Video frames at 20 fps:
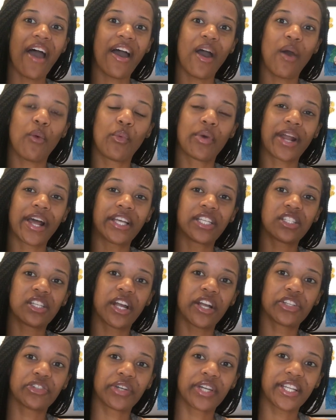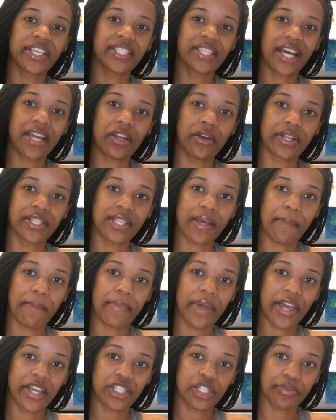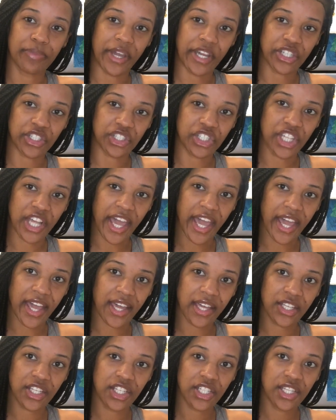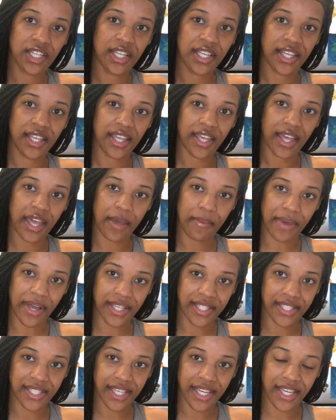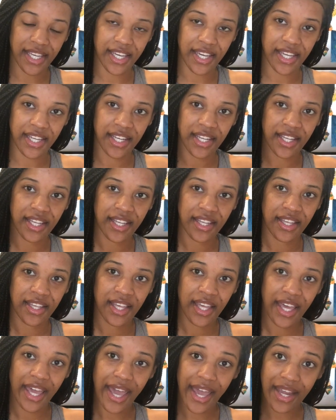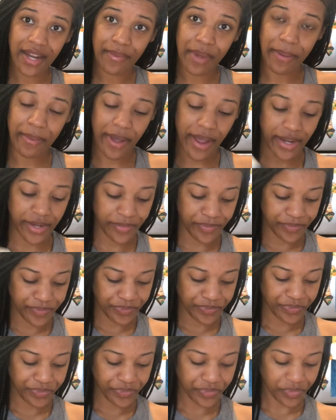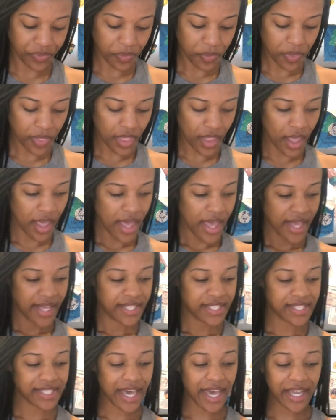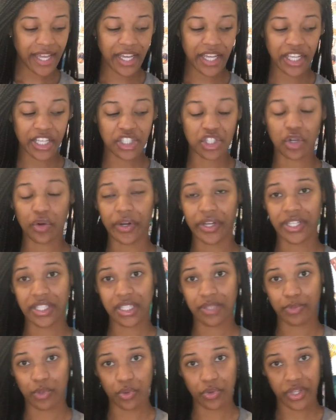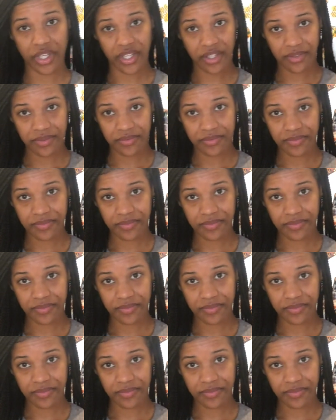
When I started drinking this, I noticed a major change in my skin and in my body. Second is green smoothie.